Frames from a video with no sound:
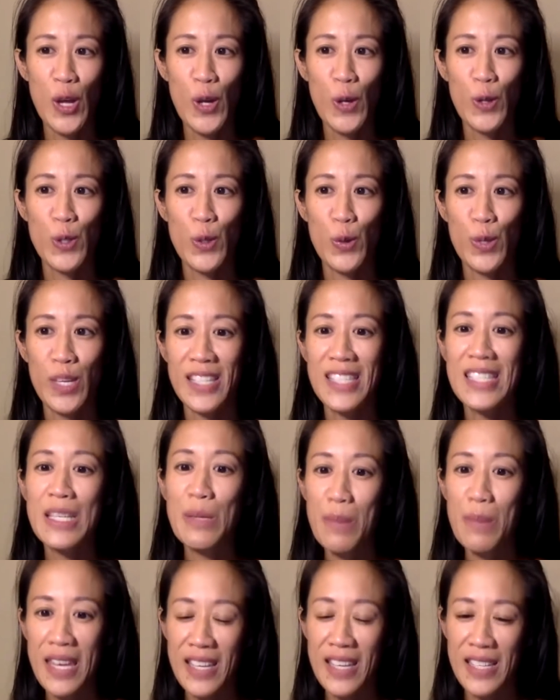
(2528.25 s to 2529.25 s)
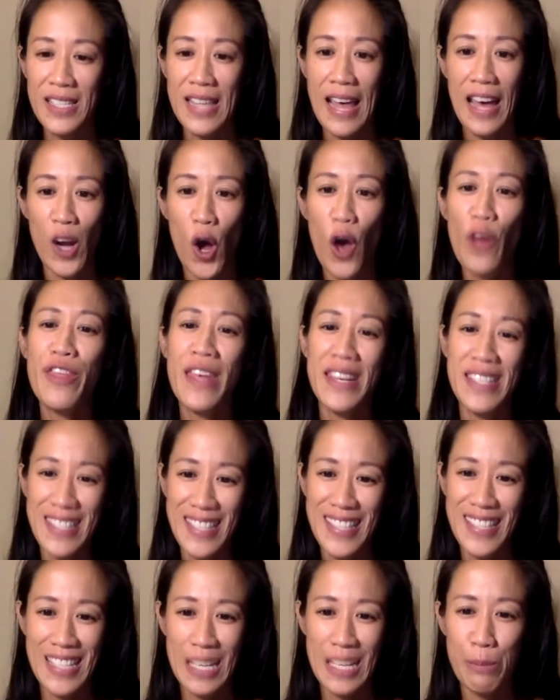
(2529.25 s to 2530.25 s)
So this to me is that
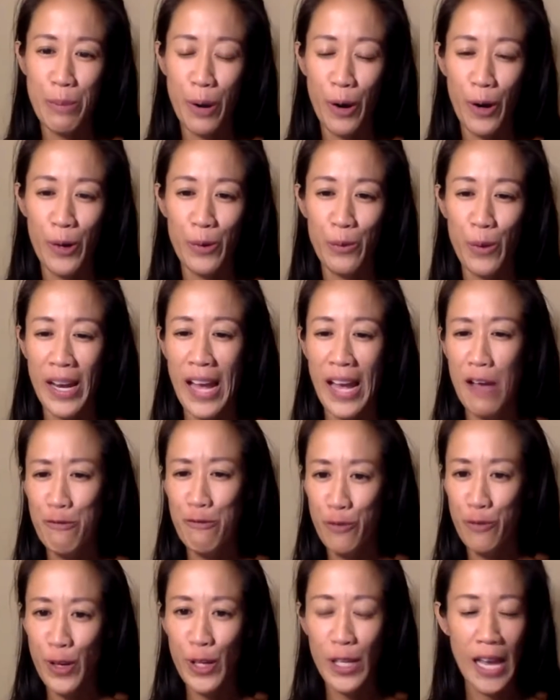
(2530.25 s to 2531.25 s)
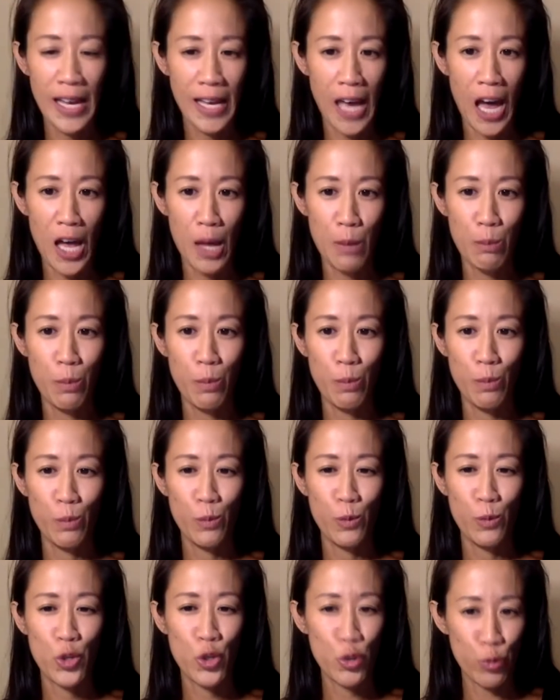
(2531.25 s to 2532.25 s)
authenticity part, right? I feel like I'm
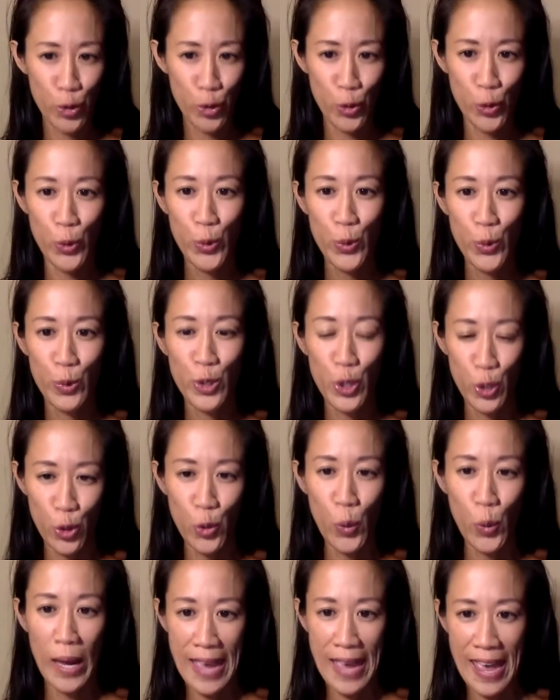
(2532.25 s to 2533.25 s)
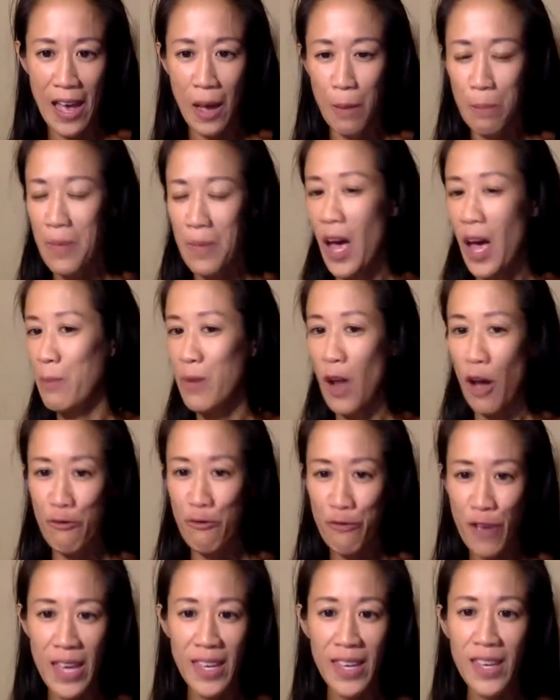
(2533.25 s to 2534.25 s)
true to who I am. I'm not
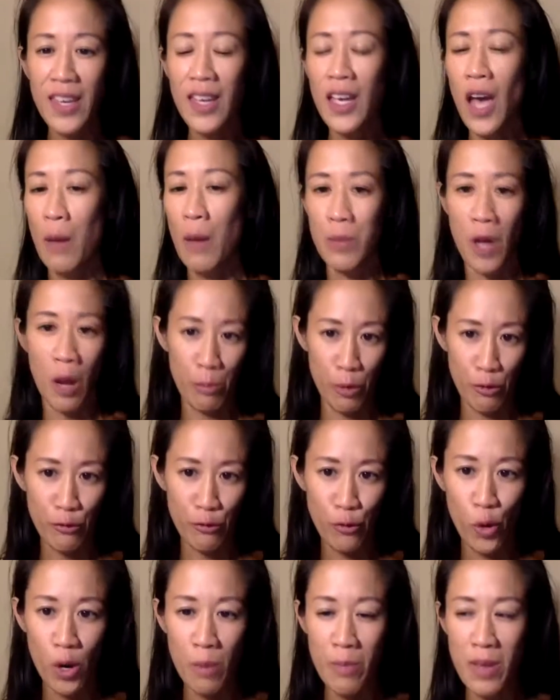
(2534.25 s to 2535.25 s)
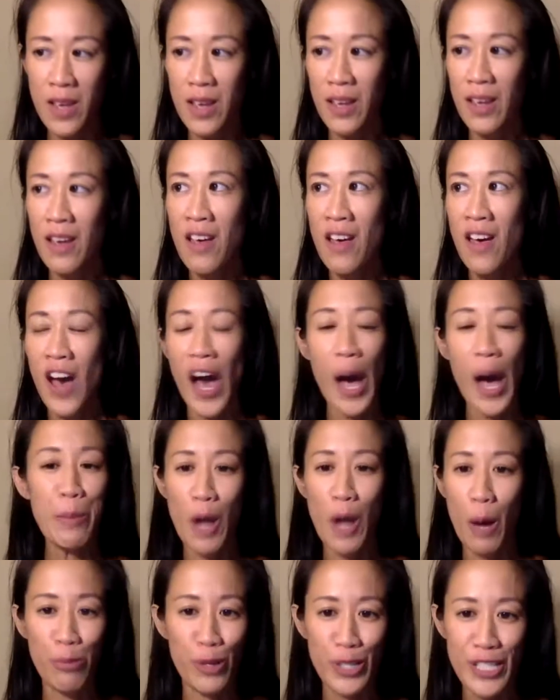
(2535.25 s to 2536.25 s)
faking, I'm not performing, I'm
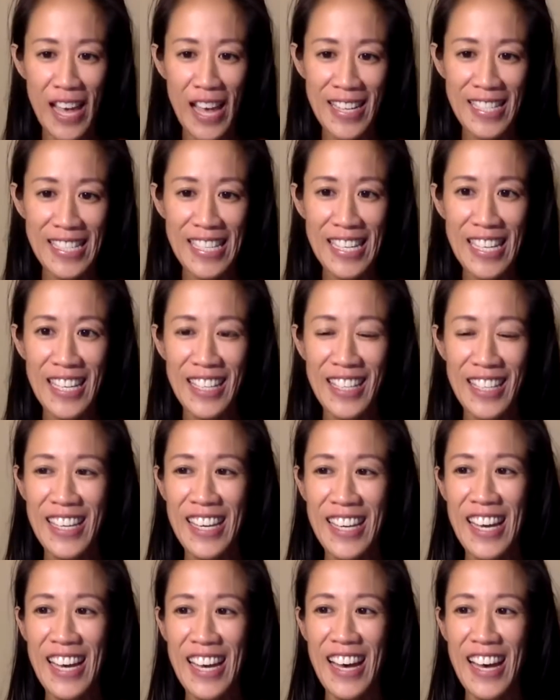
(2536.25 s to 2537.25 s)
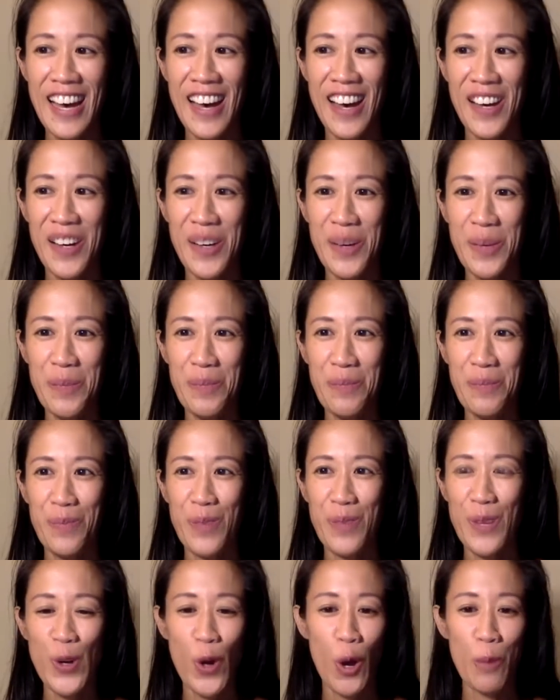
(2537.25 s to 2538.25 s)
not pretending.
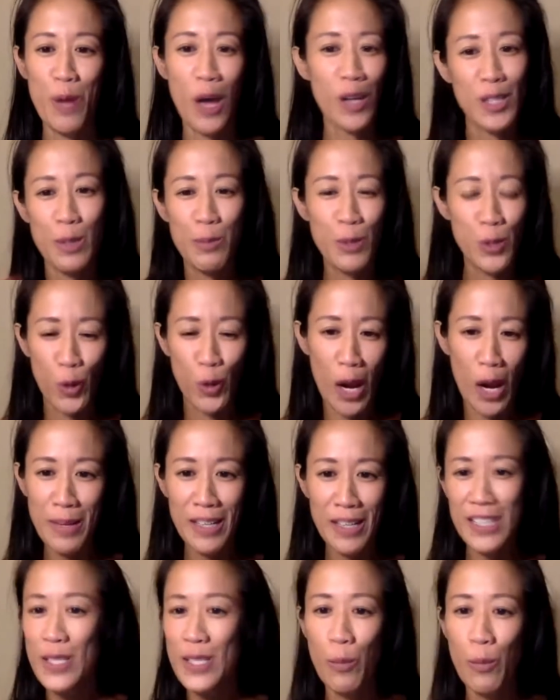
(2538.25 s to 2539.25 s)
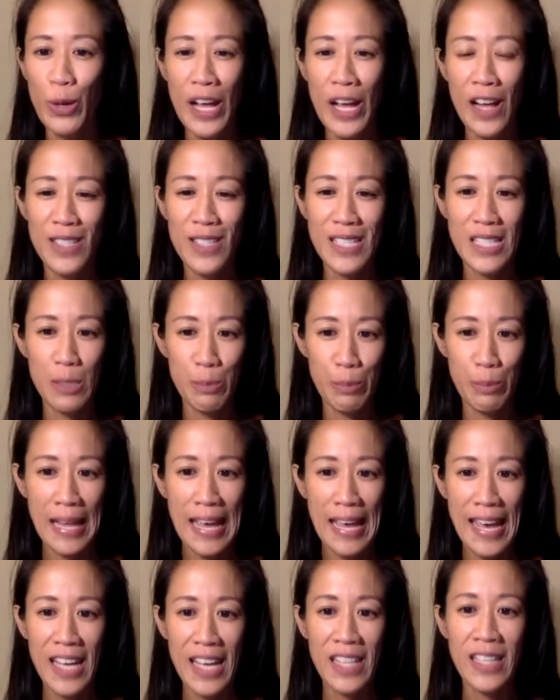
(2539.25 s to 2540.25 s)
I'm not subscribing to someone else's
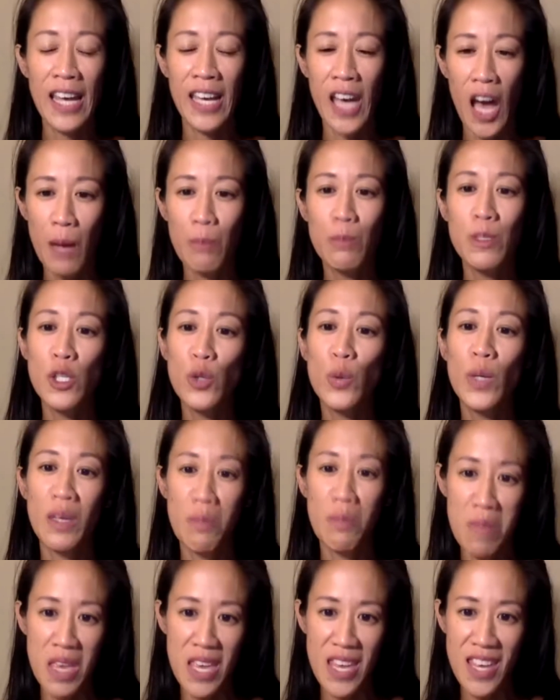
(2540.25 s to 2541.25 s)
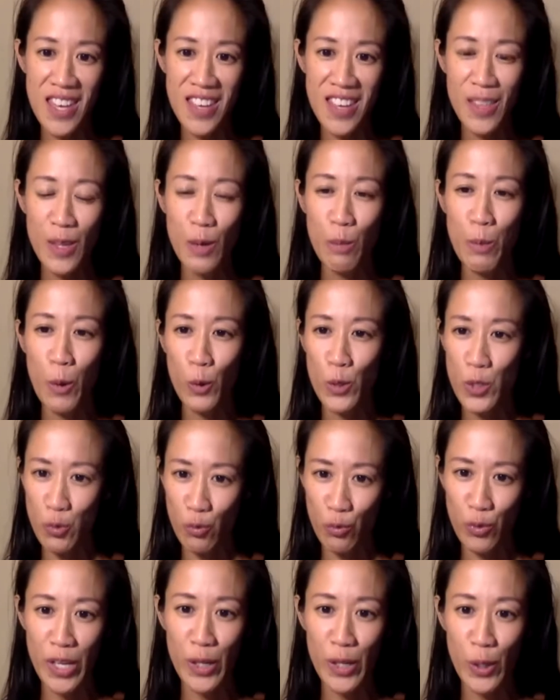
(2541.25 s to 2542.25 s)
plan. Like, I'm doing me the most
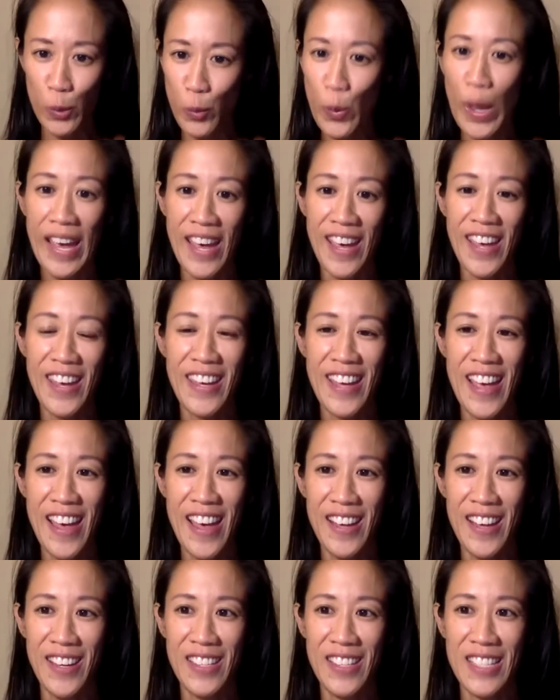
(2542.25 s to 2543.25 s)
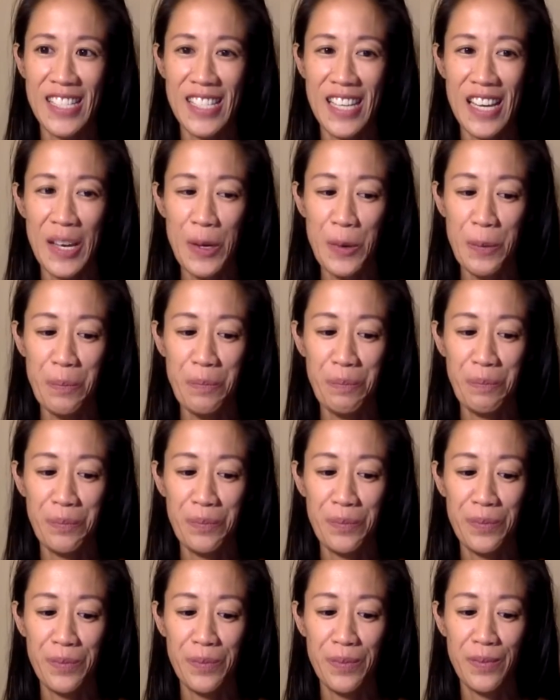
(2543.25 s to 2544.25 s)
real way and
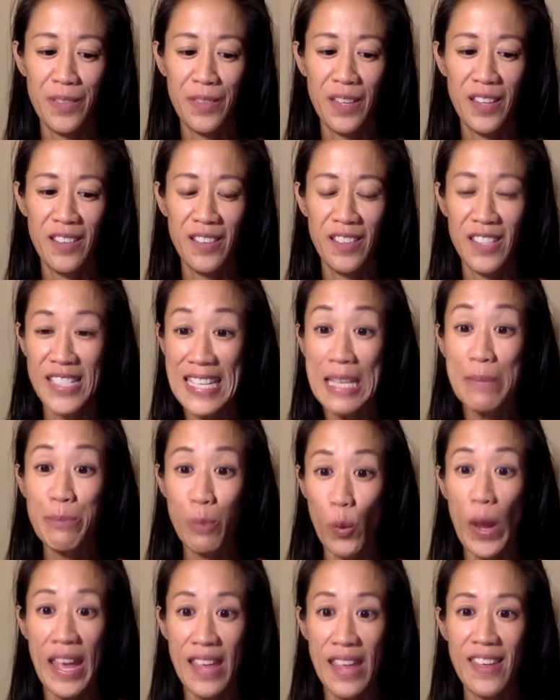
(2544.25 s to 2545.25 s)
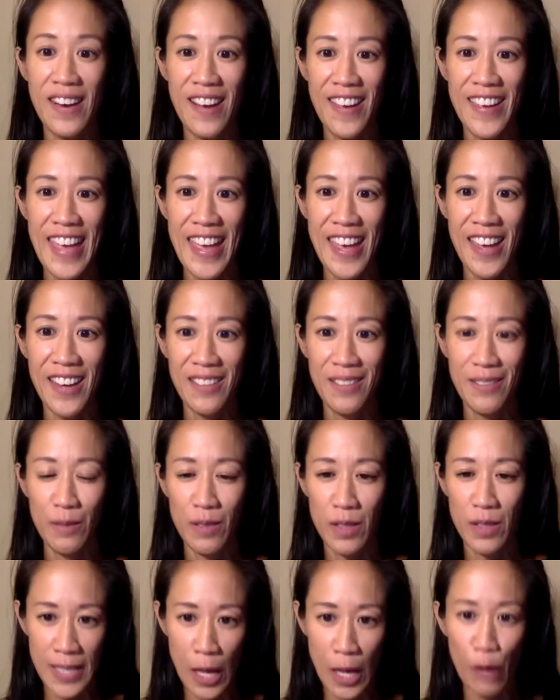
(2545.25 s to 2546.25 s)
deep way that I can,
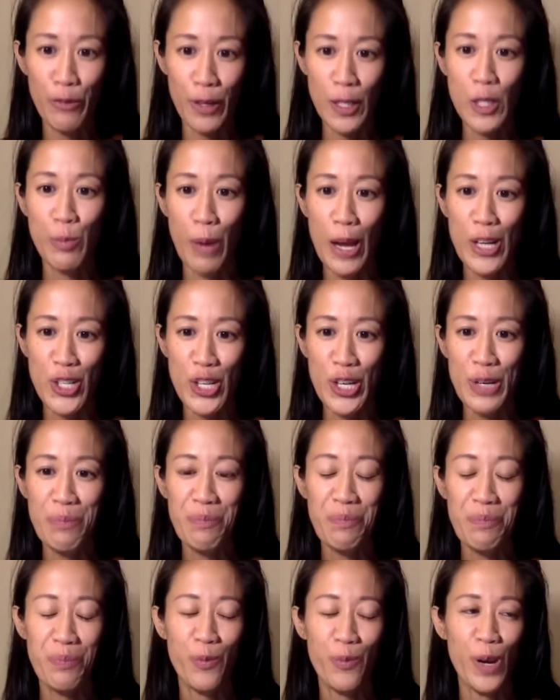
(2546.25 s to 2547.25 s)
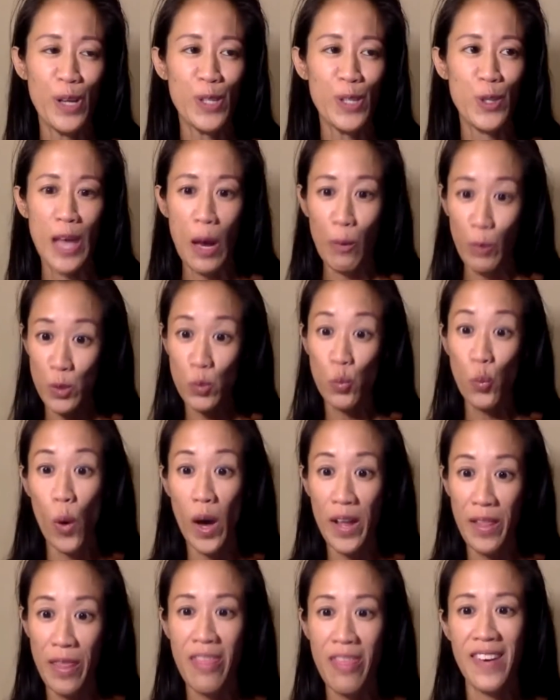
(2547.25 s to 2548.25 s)
self-expression, right? So that was
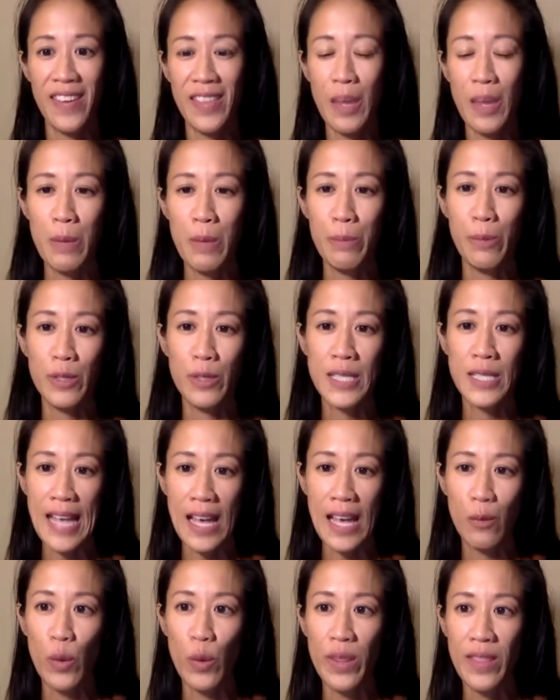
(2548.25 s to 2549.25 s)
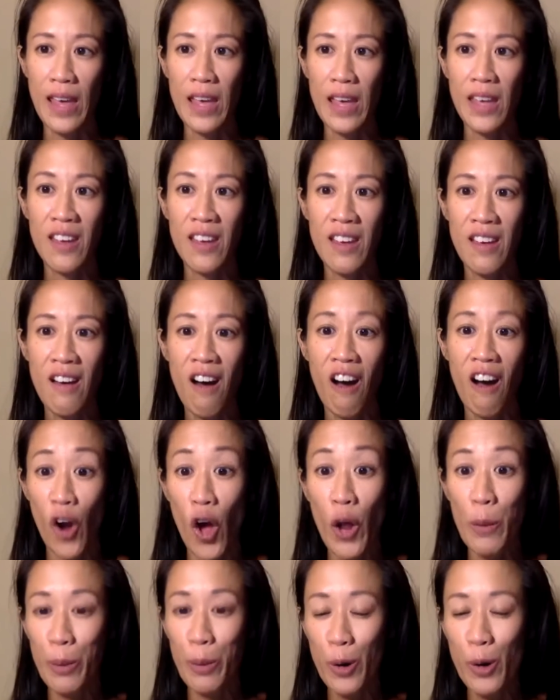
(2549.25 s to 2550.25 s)
one thing that people said when they are
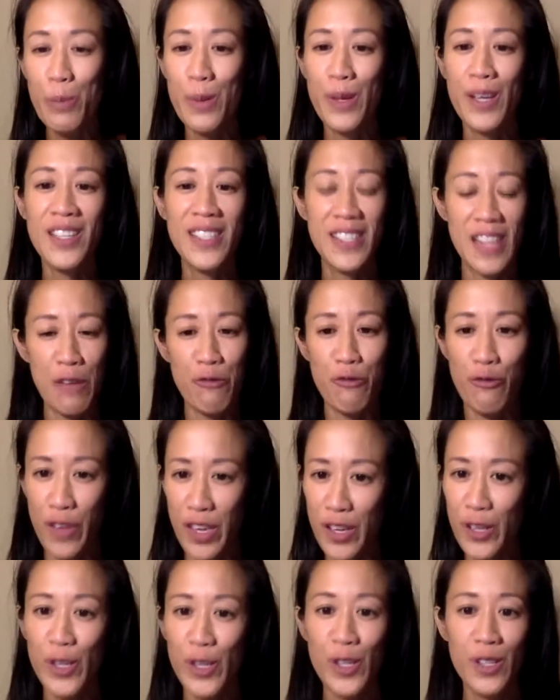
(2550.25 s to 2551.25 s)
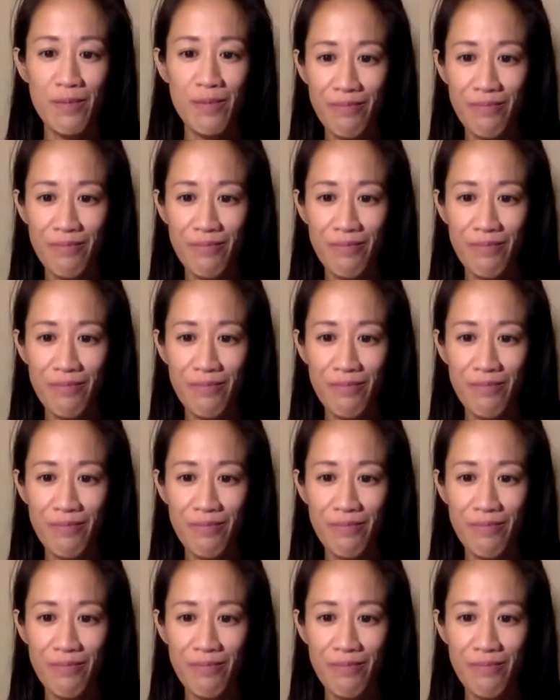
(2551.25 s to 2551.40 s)
on purpose, they feel